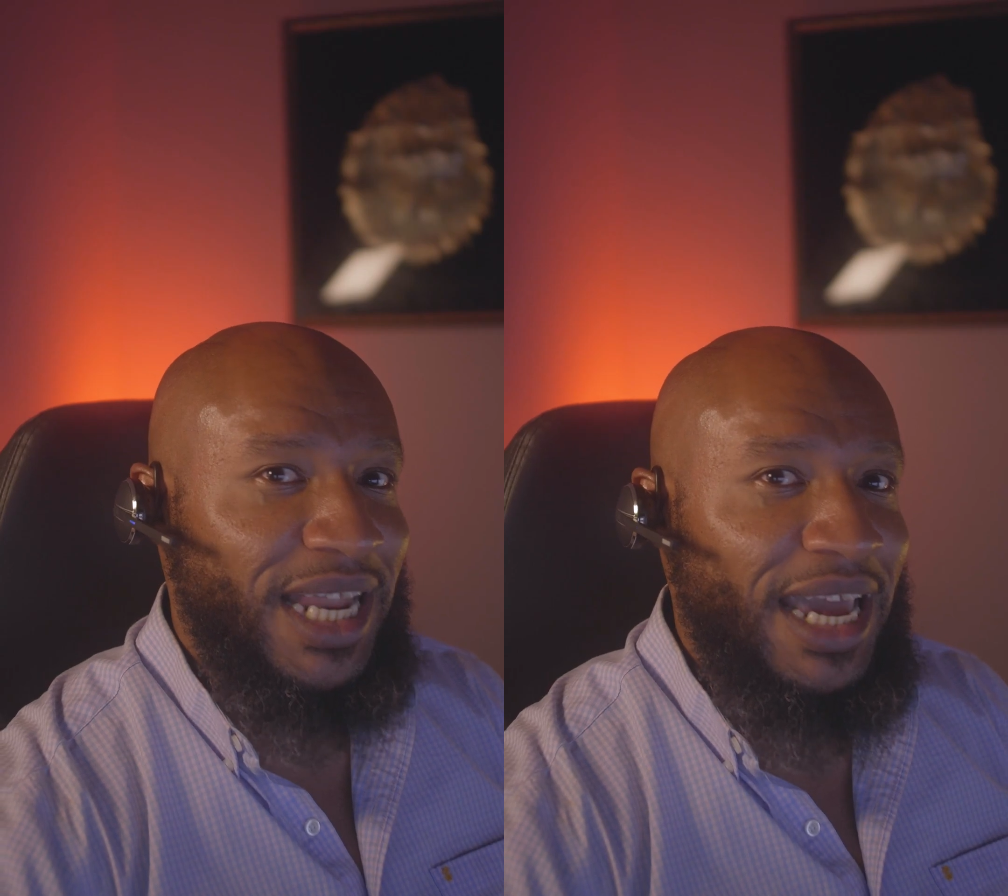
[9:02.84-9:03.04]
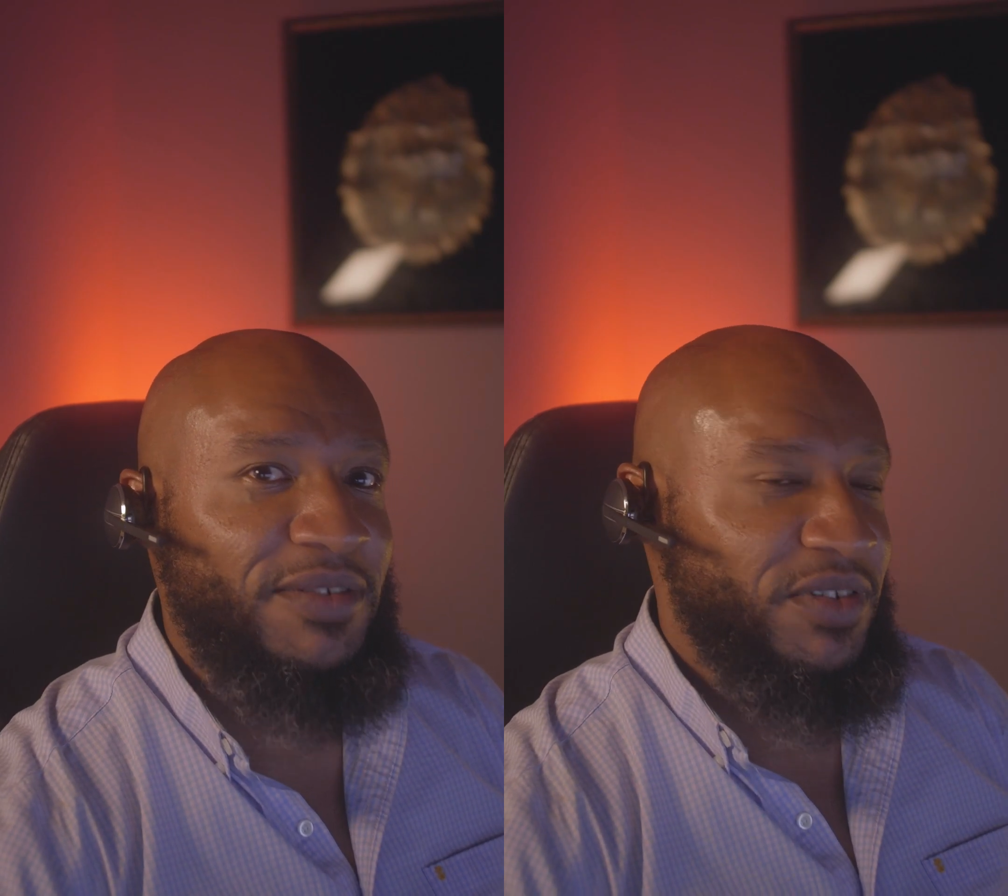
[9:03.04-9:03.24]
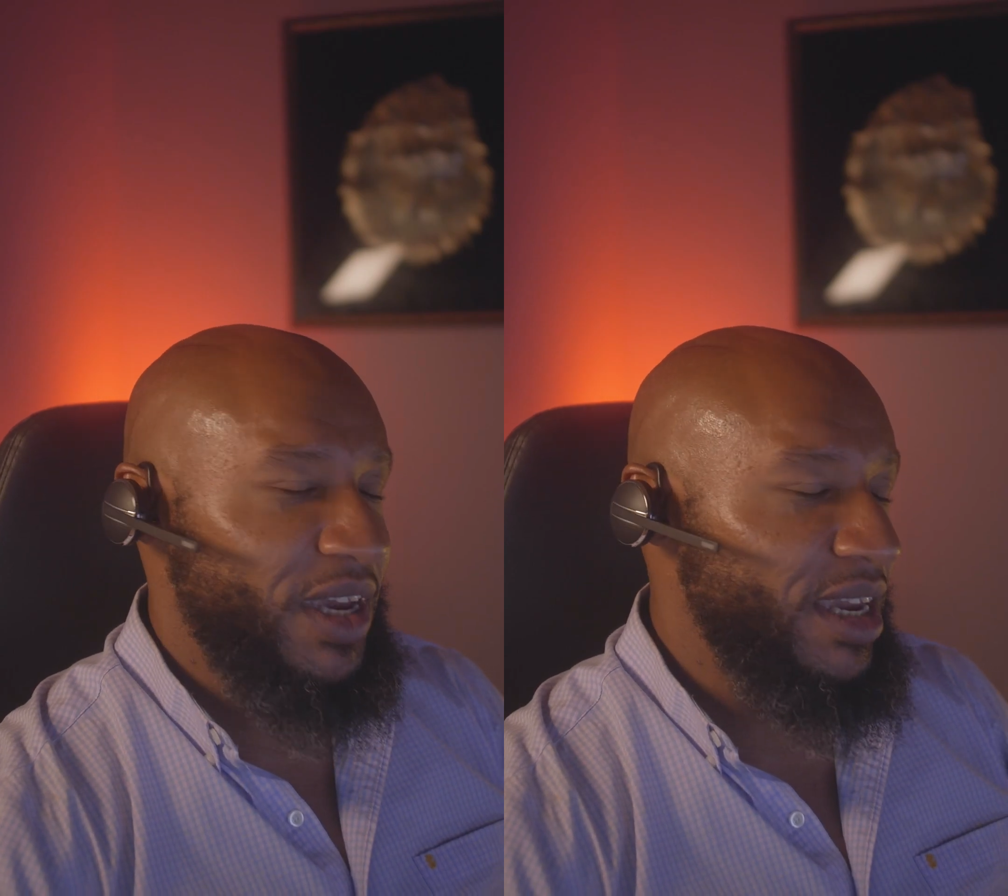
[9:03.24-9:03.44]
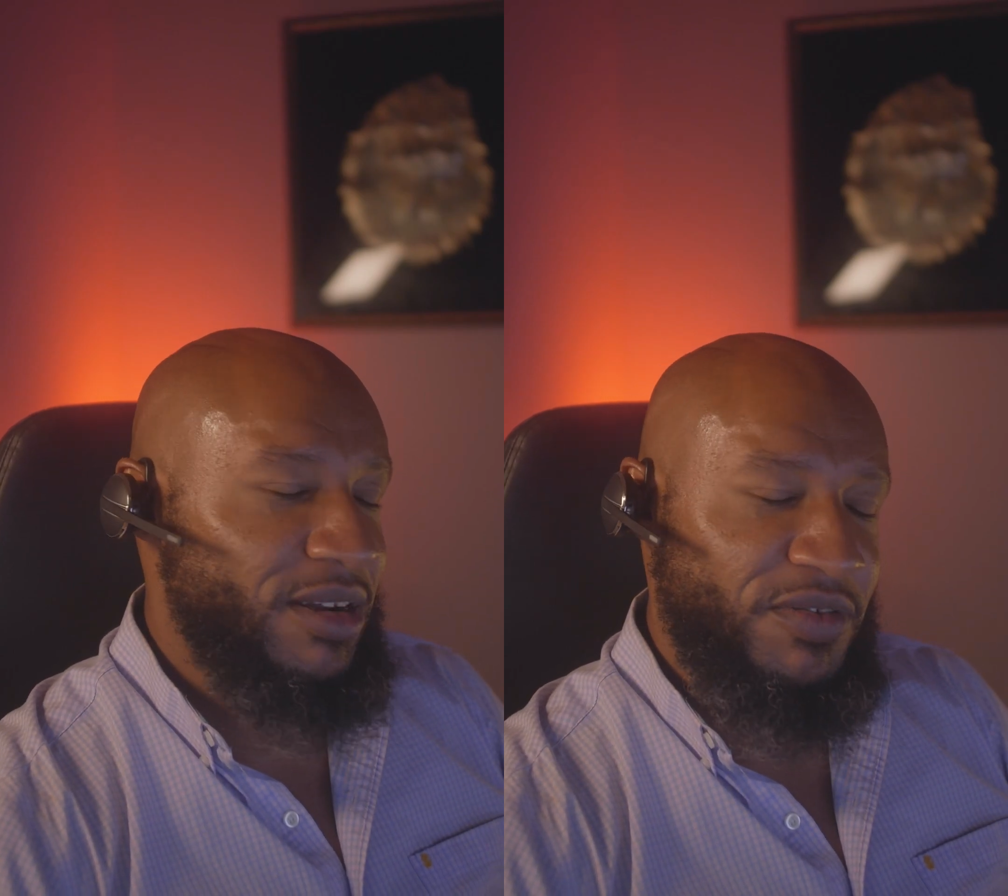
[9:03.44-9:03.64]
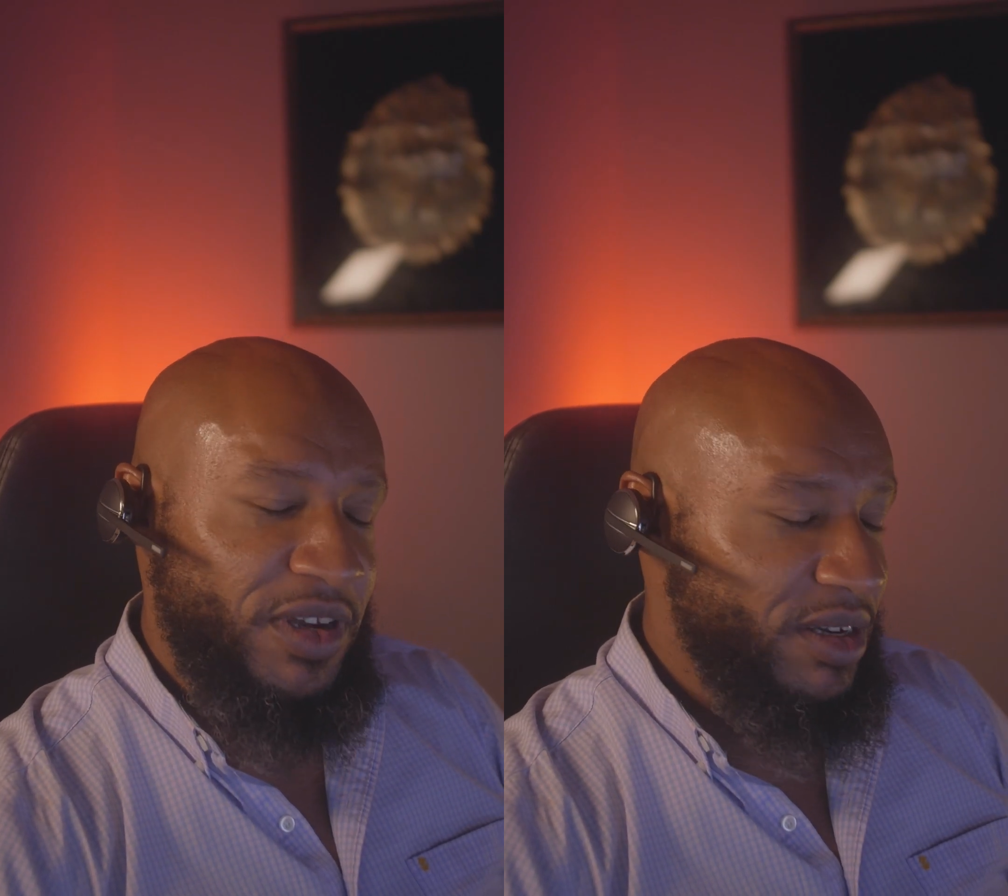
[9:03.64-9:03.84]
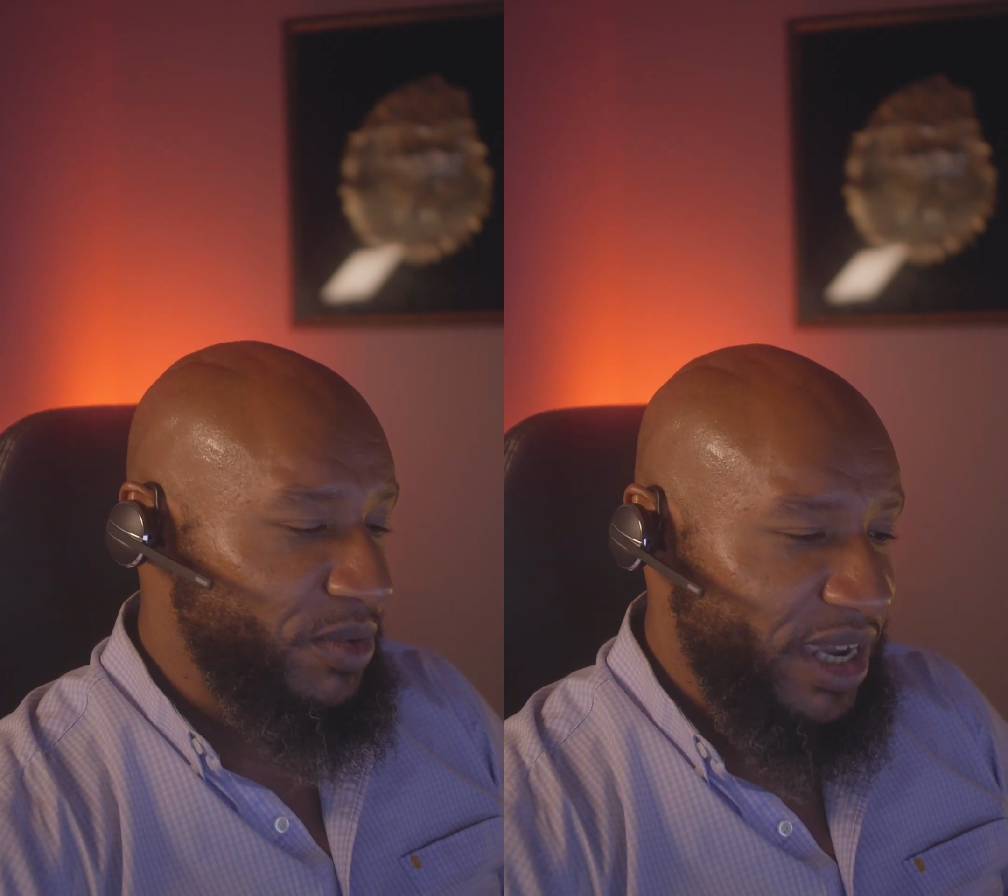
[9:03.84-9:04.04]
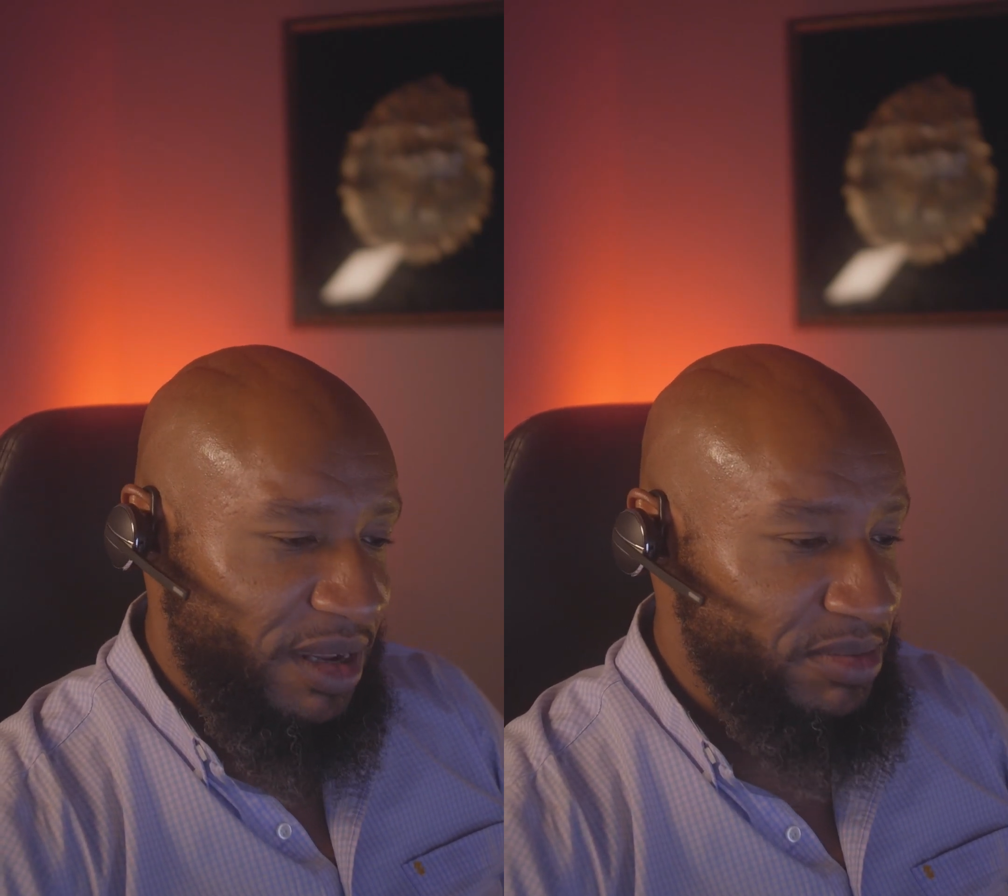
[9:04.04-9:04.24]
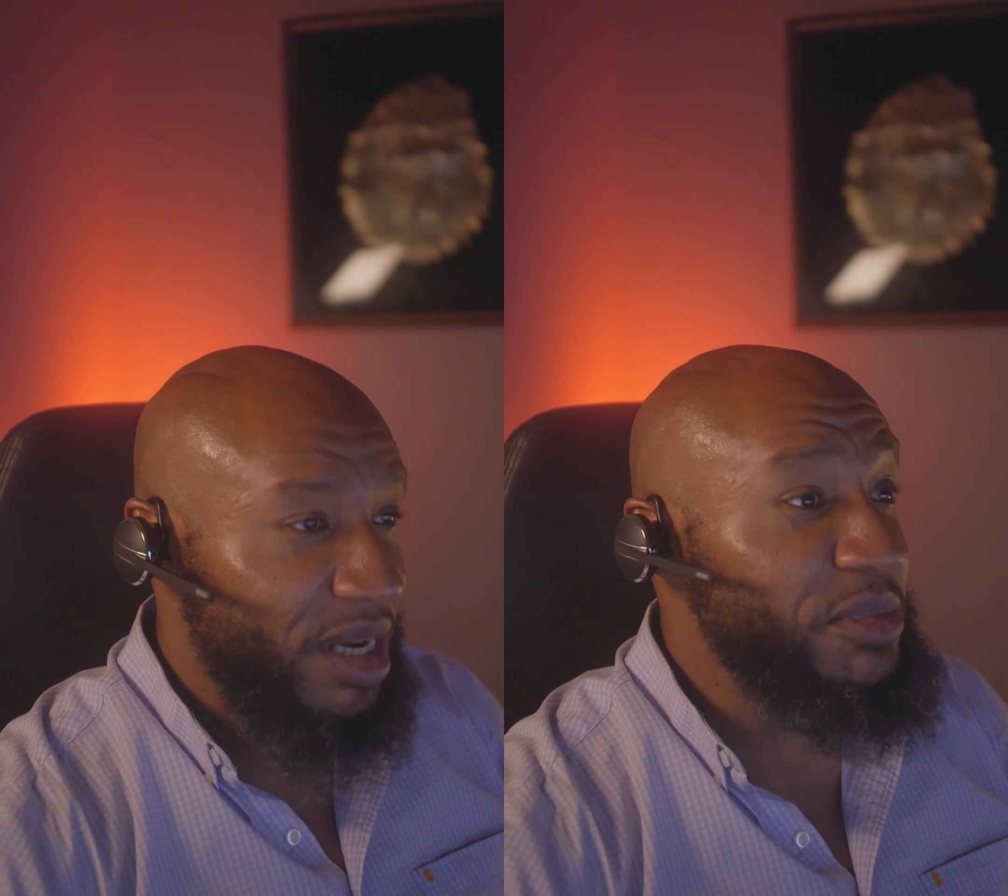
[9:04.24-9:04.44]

life, ain't no fucking way I'm